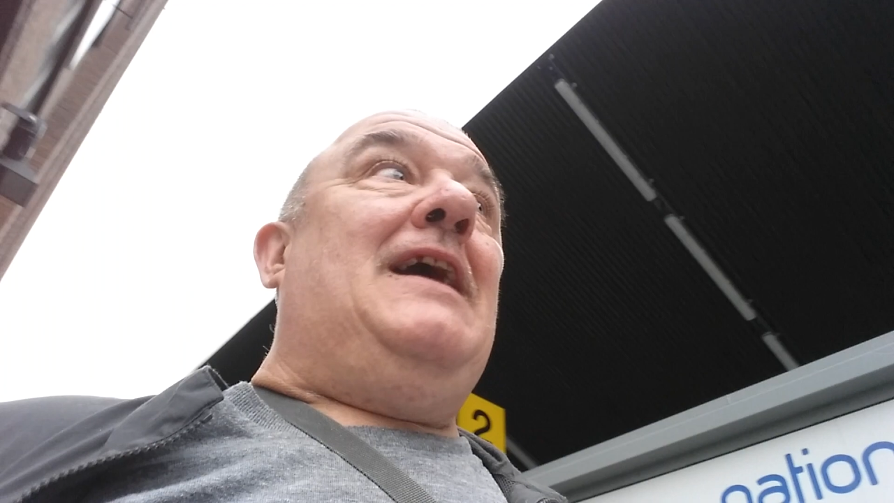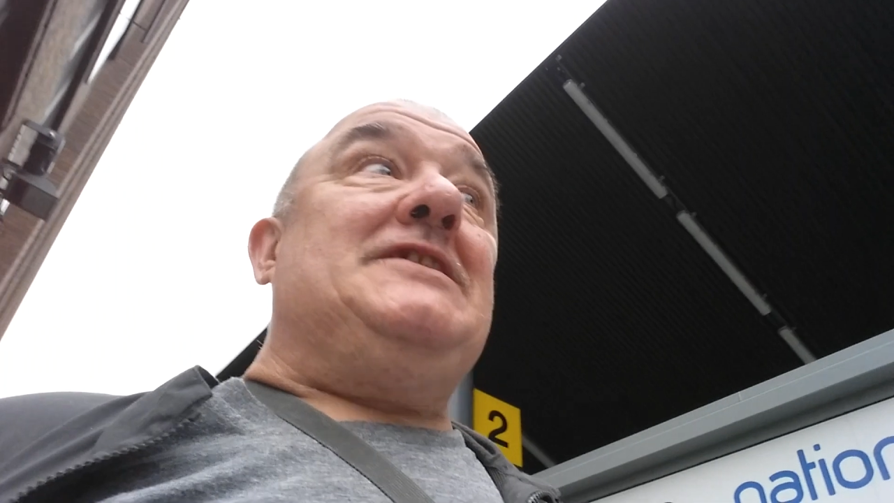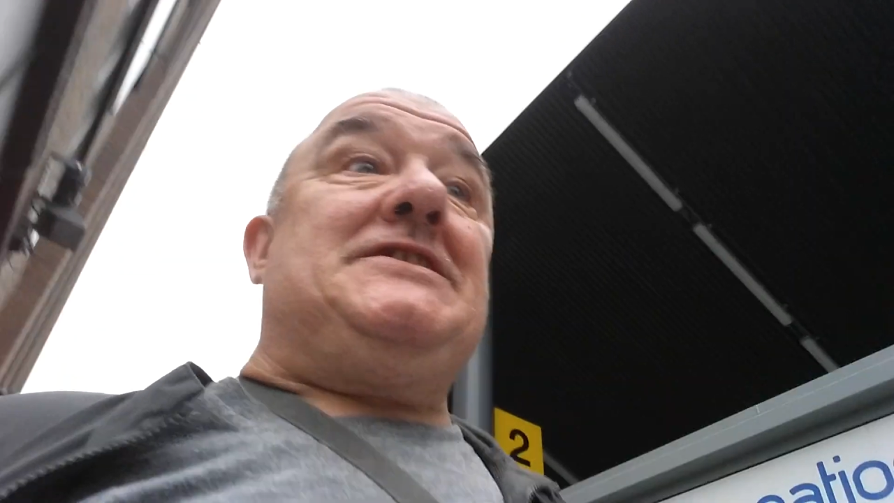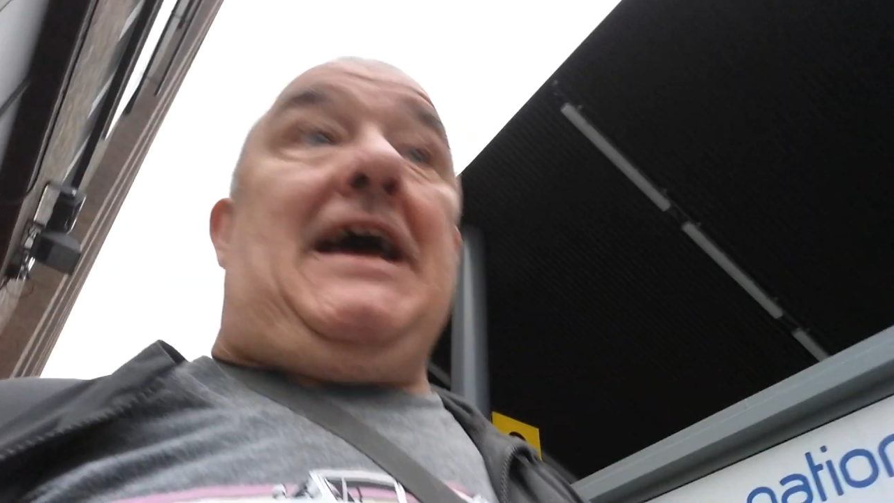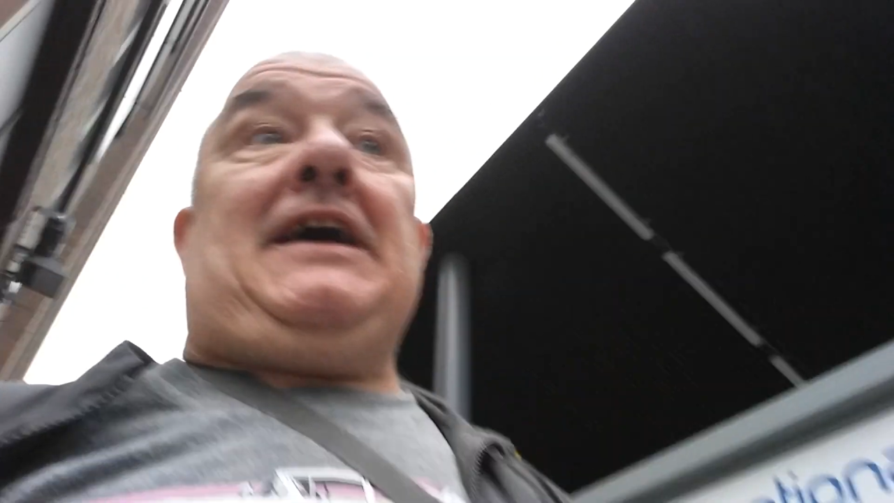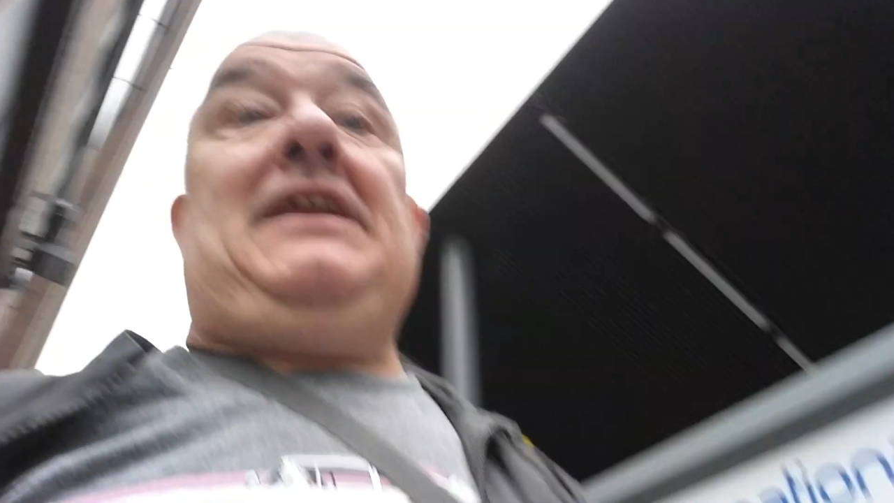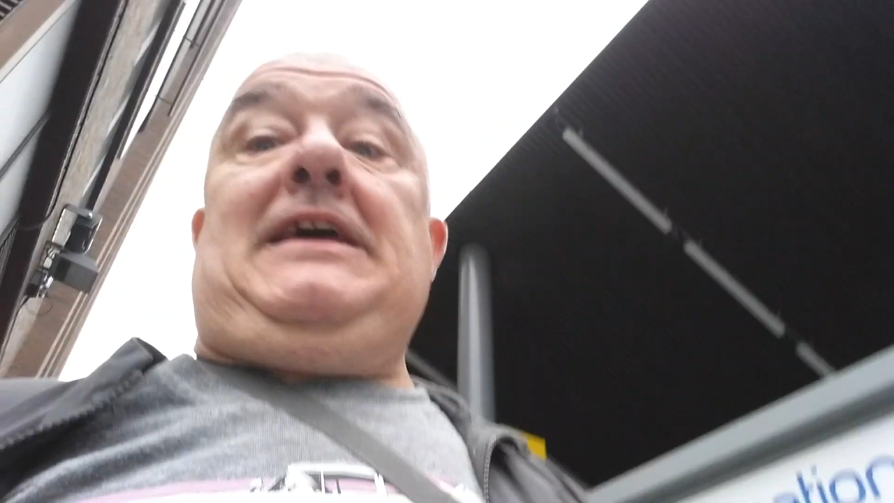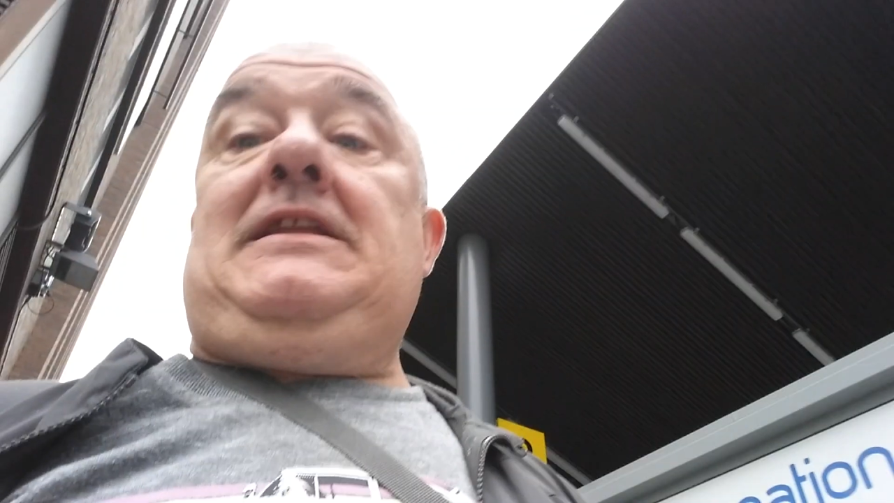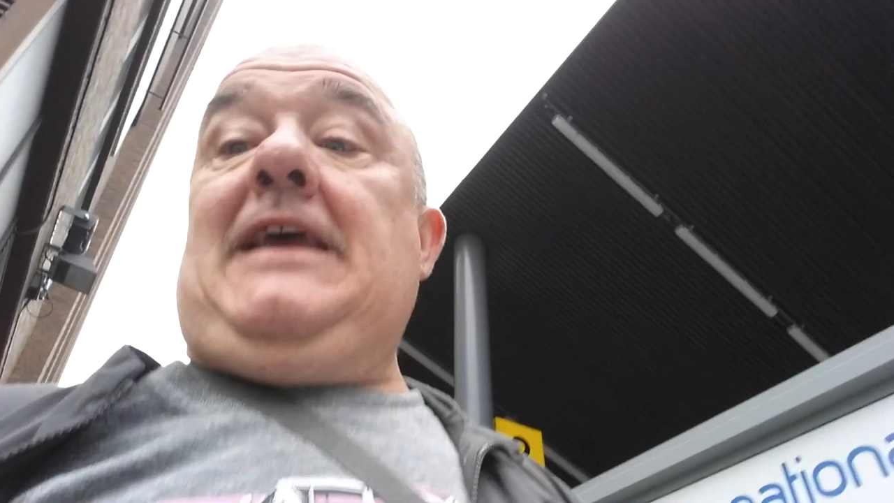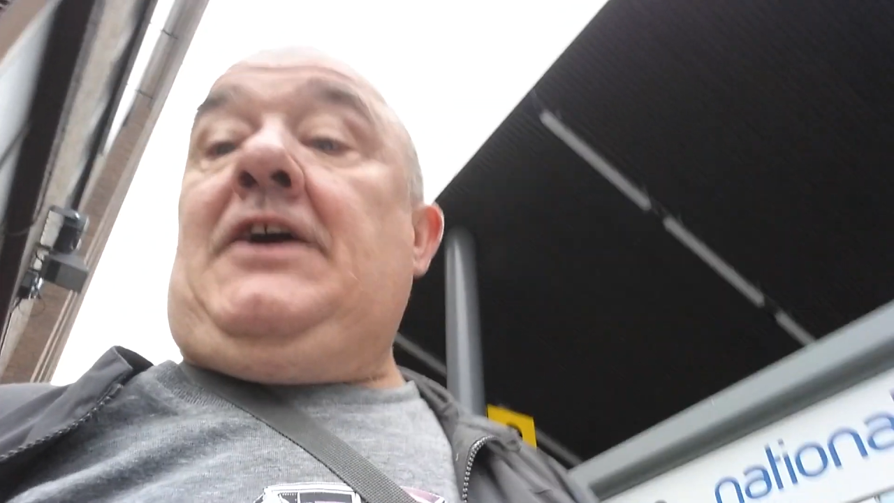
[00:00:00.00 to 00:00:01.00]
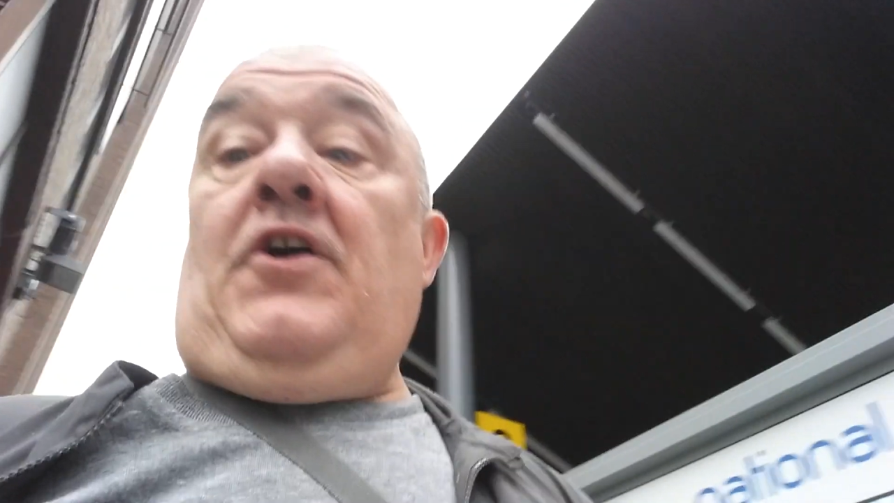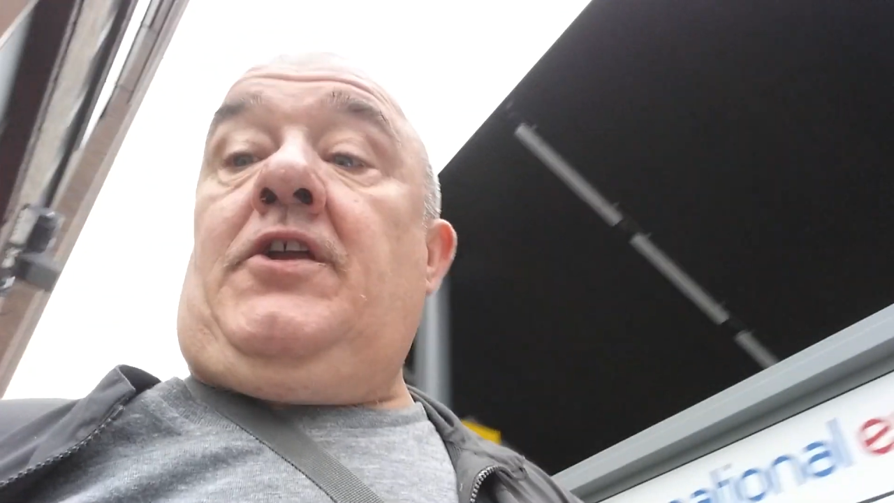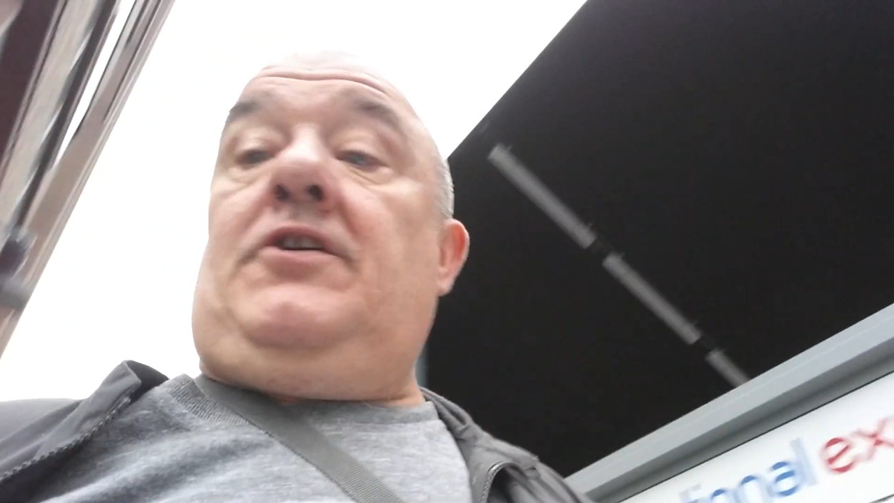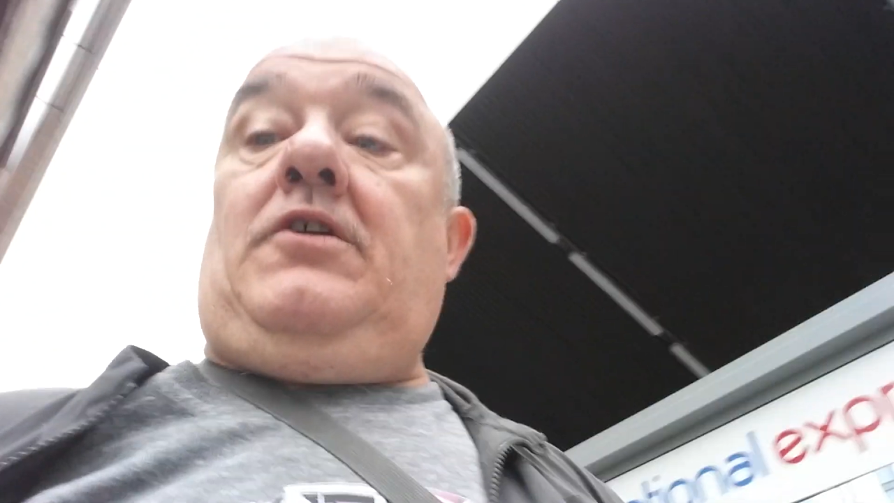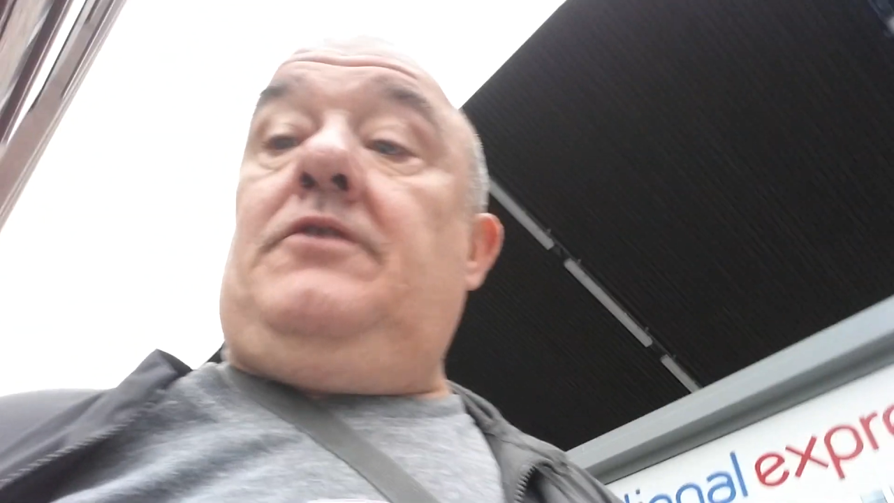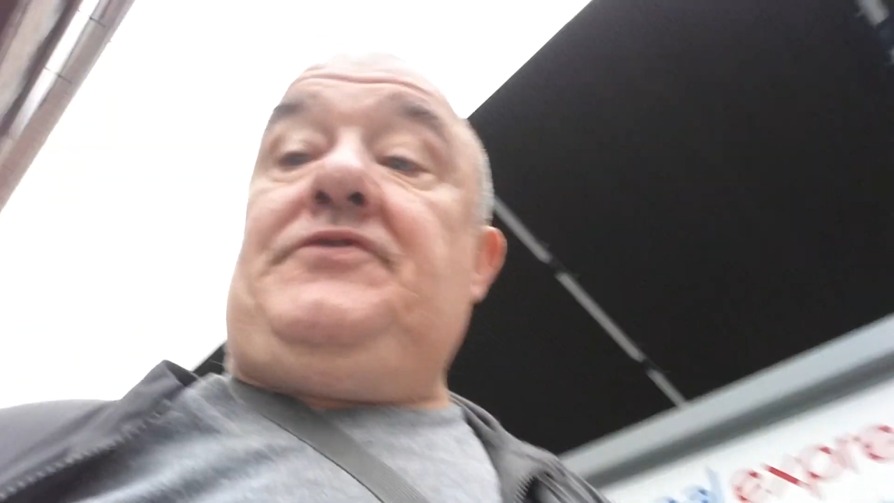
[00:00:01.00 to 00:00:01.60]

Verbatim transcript: and secondly, they're not,